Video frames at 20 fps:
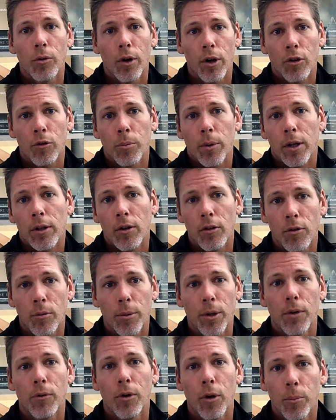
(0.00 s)
So I expect it
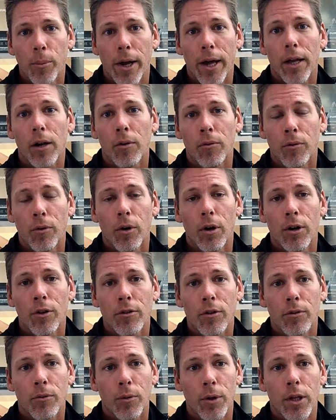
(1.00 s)
to be a real battle for
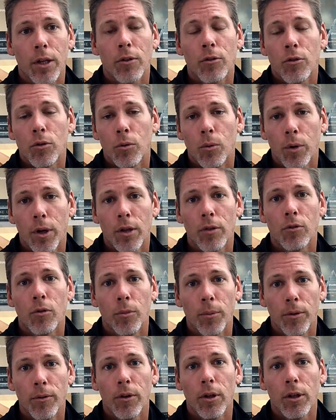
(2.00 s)
us. If we get two wins,
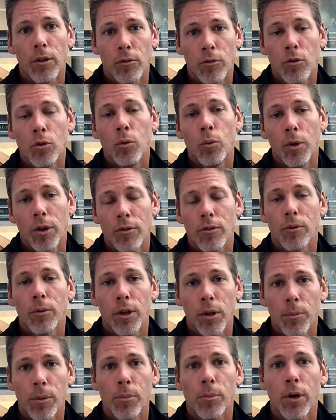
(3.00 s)
it'll be really two wins that
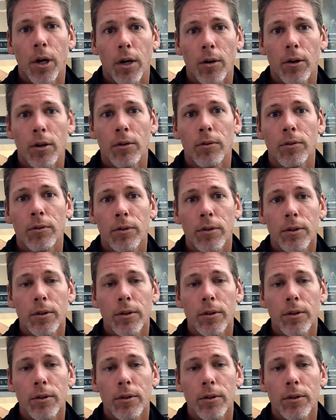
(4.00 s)
we can be proud of.